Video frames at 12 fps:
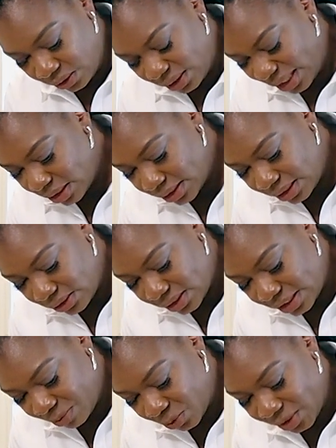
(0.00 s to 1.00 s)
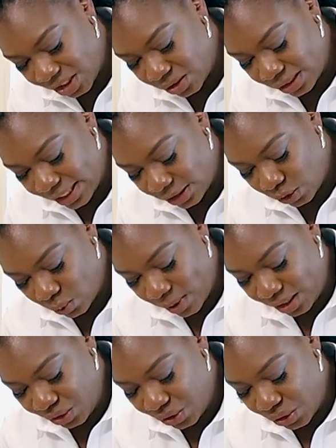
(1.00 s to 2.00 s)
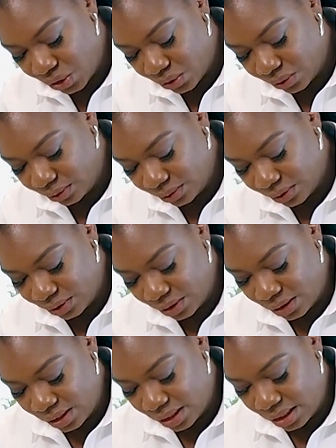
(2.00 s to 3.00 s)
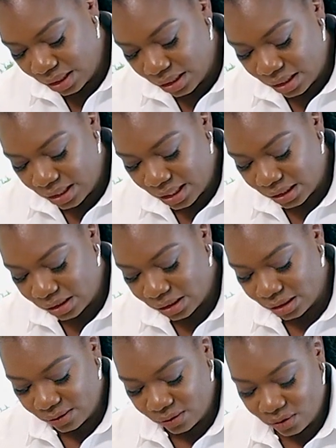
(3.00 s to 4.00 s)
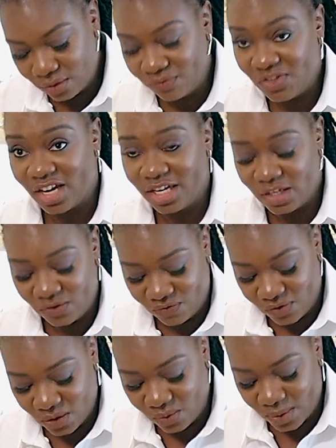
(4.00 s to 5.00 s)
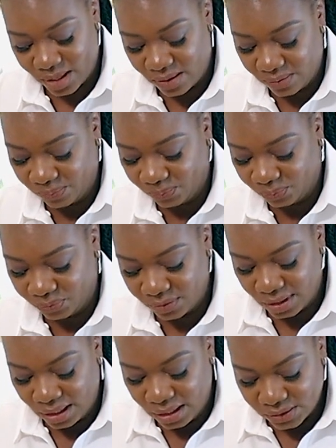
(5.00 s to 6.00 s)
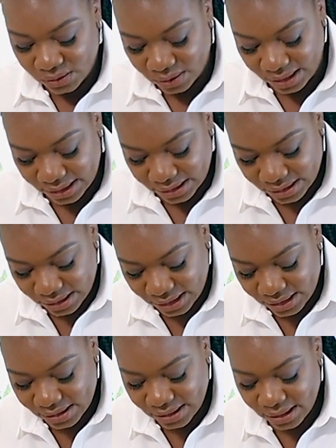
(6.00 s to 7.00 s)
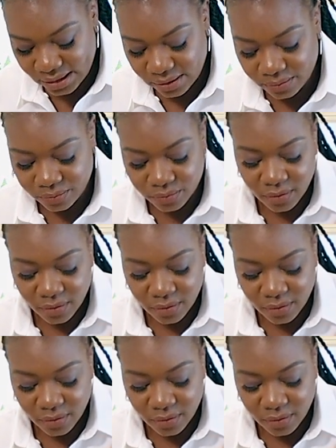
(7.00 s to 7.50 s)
you cannot see the separation. That's when you know that you've done it very well. So let's taste it.